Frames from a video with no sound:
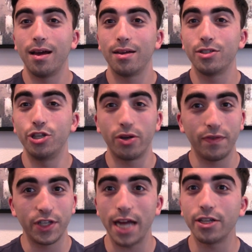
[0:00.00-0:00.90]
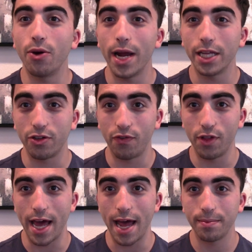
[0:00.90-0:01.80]
Djokovic had no answer for
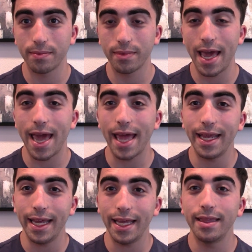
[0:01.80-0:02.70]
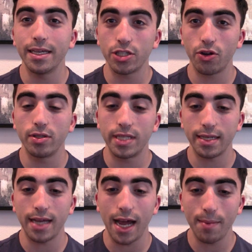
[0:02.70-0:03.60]
that. And in this third
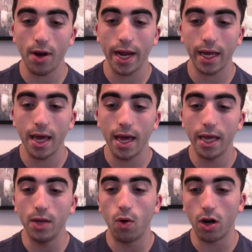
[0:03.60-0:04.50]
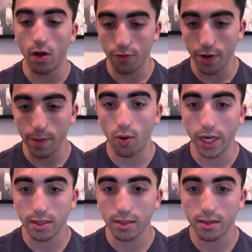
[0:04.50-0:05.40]
set tiebreak, he won all 3
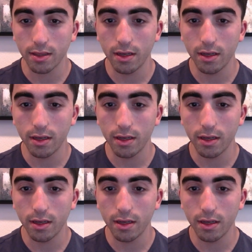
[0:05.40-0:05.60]
points.